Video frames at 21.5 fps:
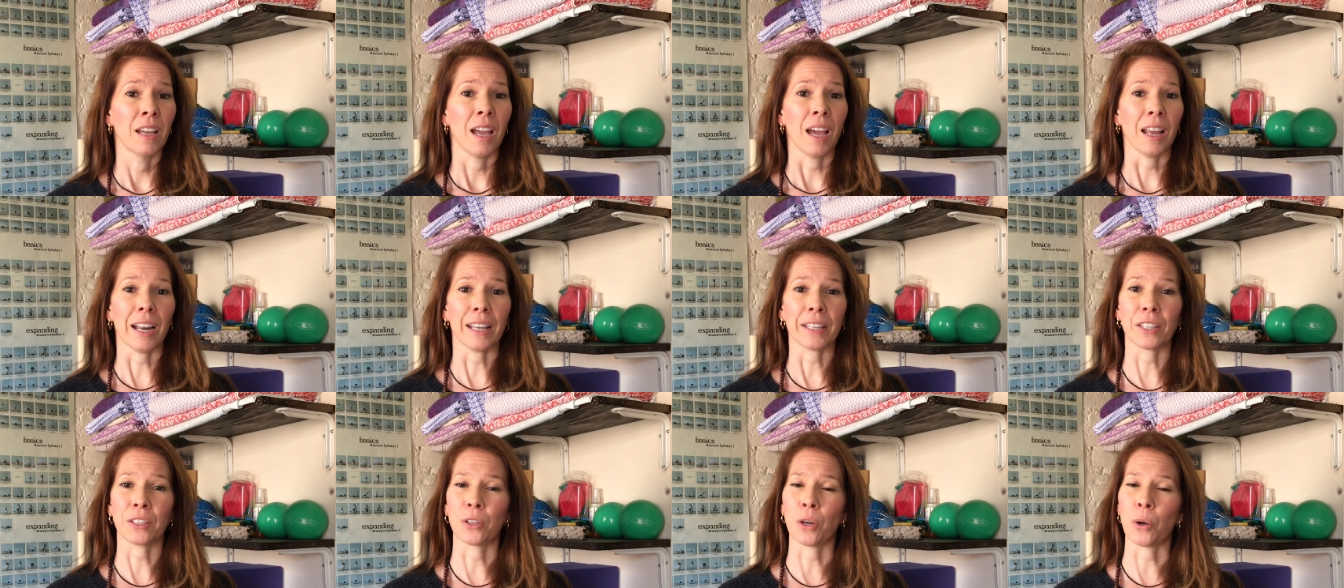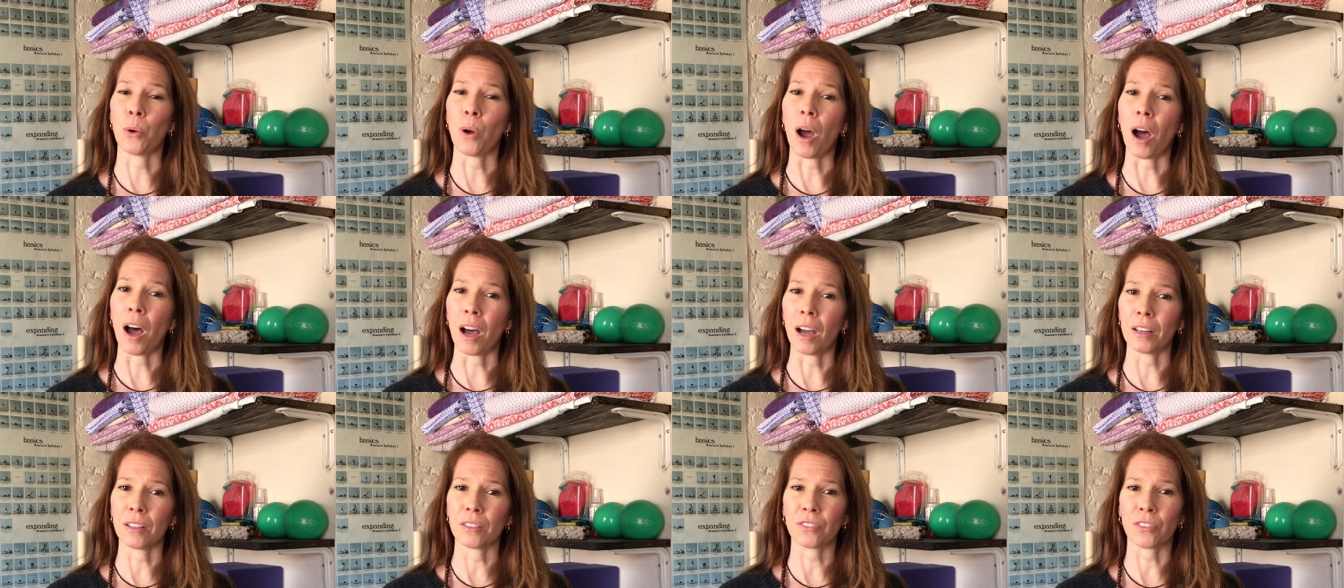And I could go
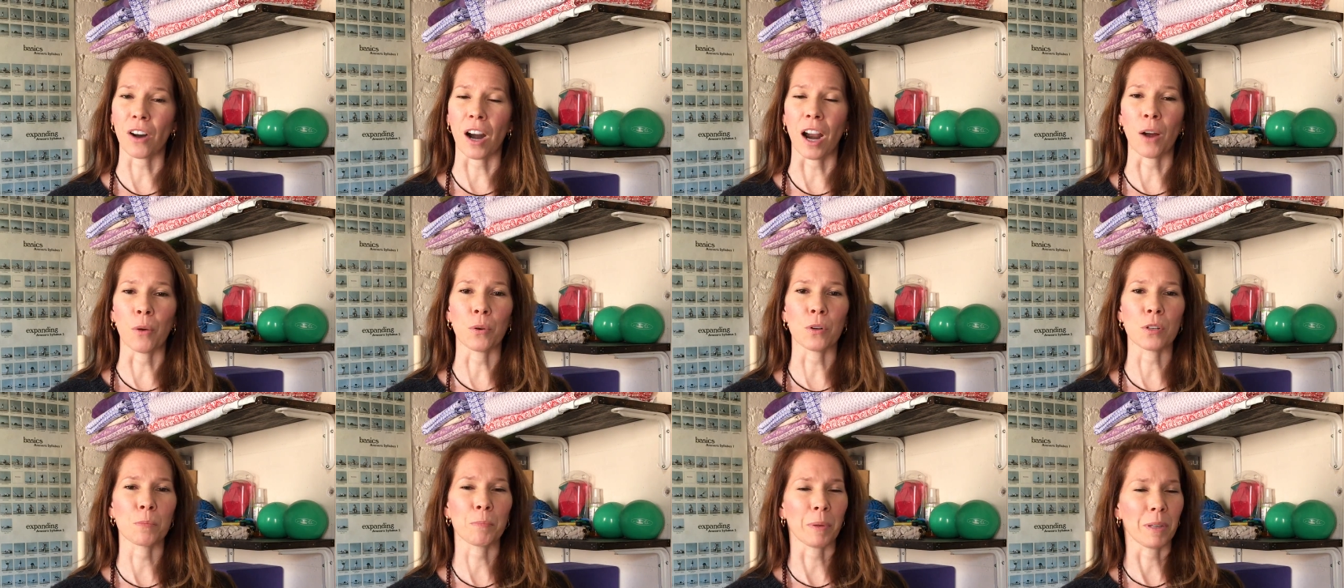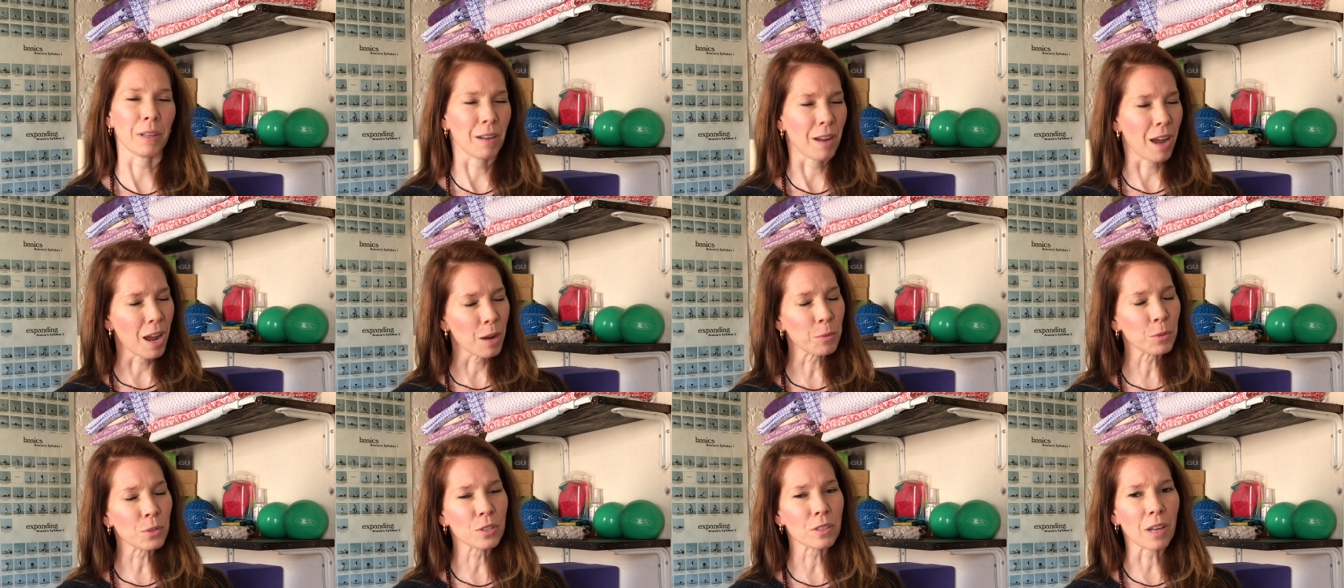on for hours, but
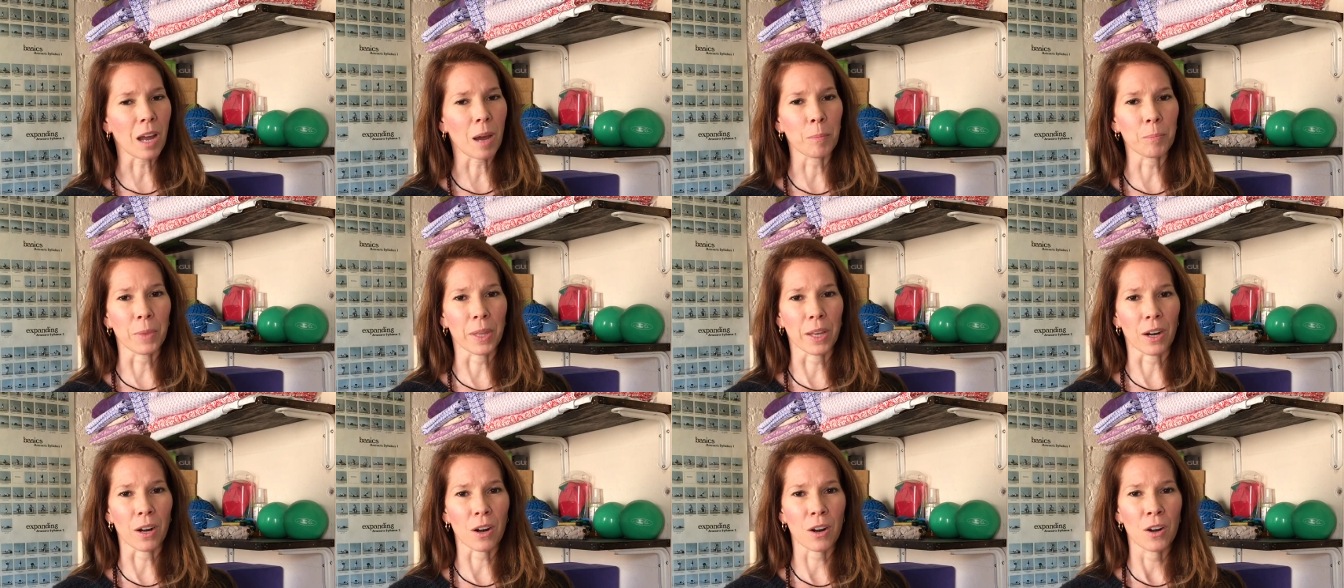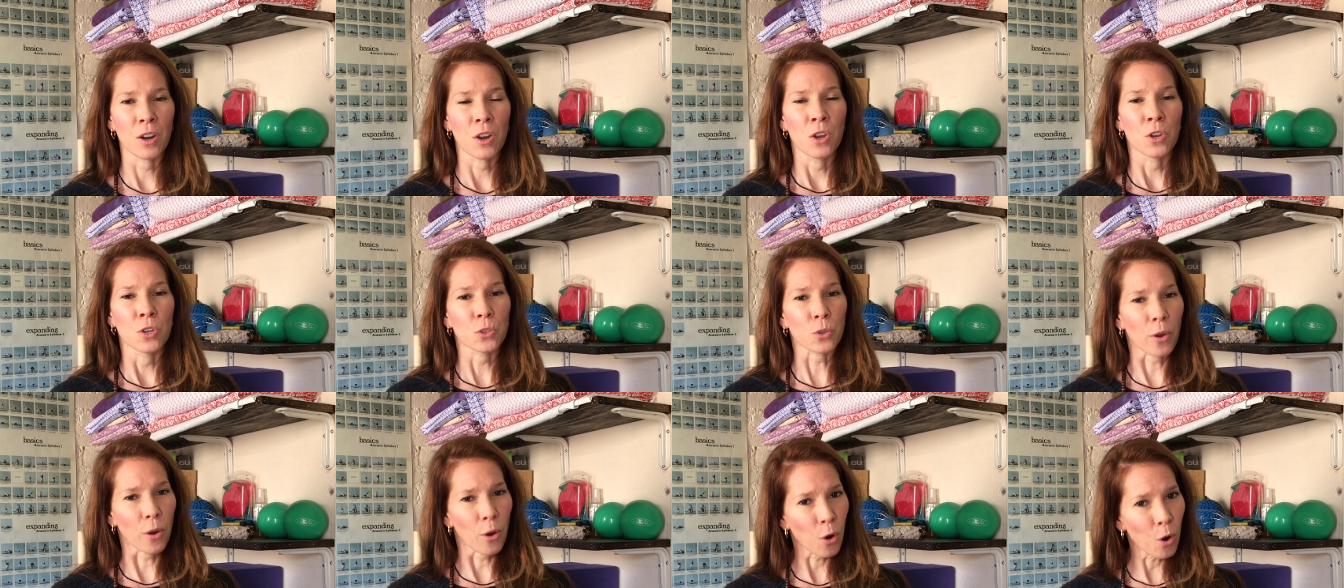I will stop there.
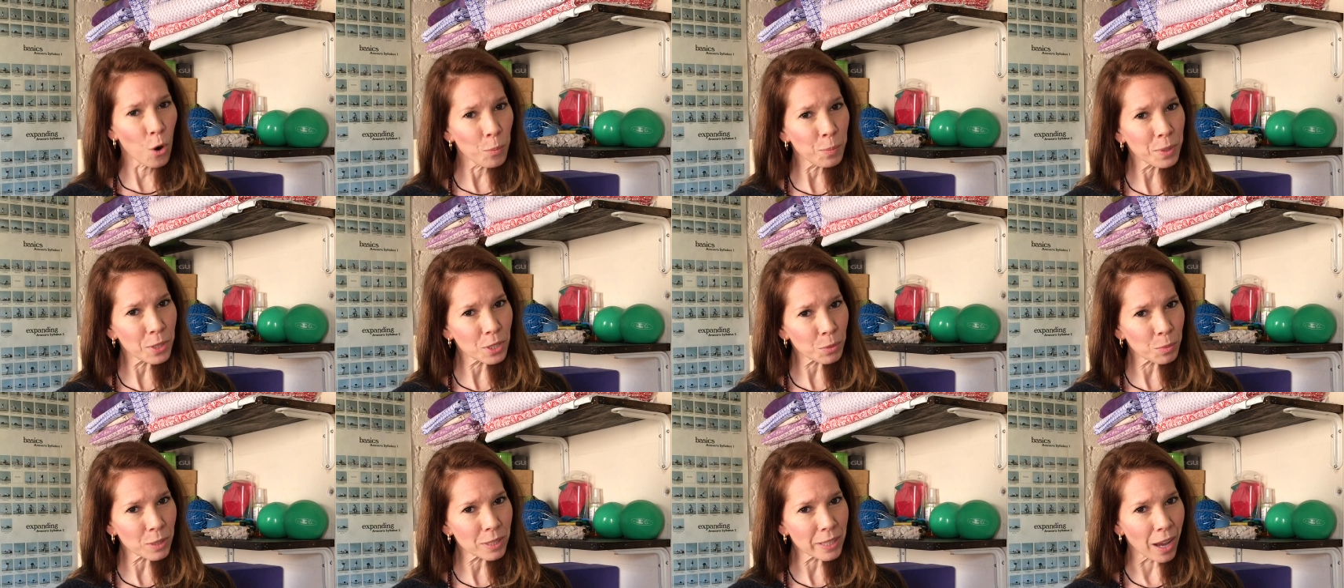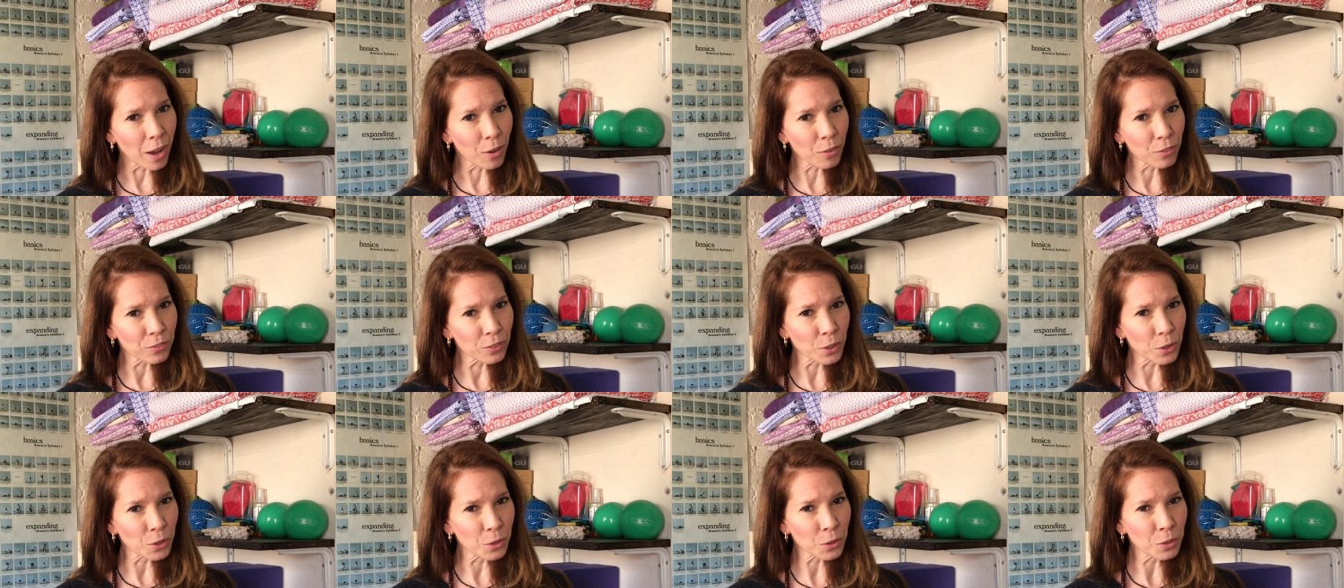So I hope this was
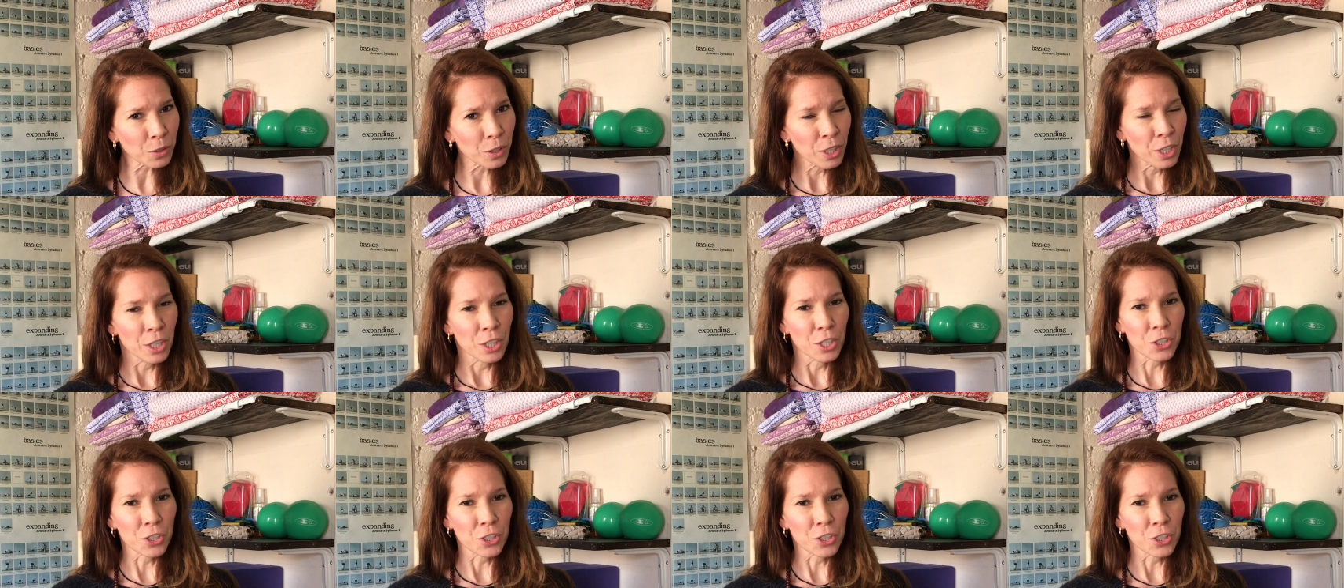helpful.